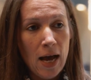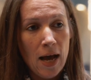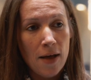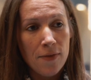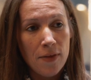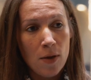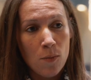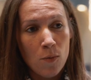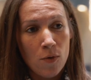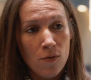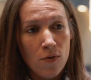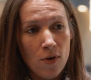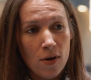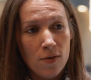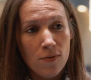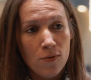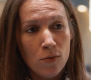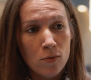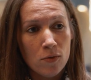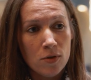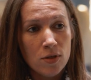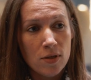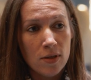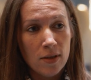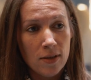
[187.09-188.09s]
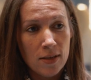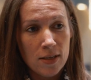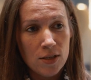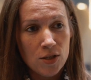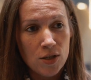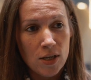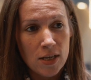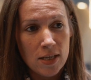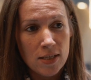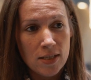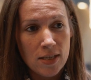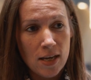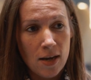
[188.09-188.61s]
And then we're very fortunate this
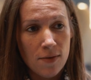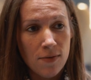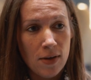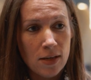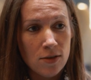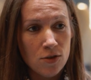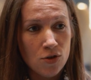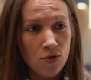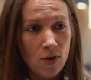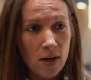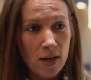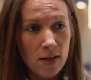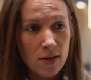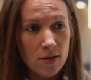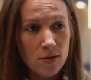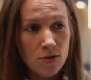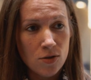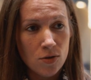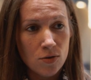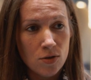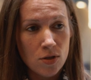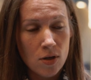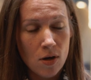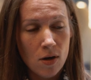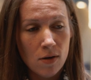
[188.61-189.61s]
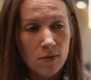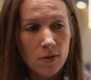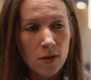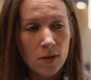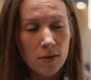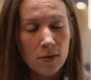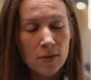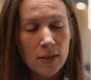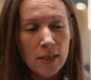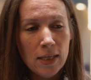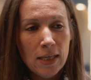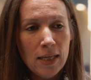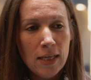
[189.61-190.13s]
year to have Andrea Tortaro,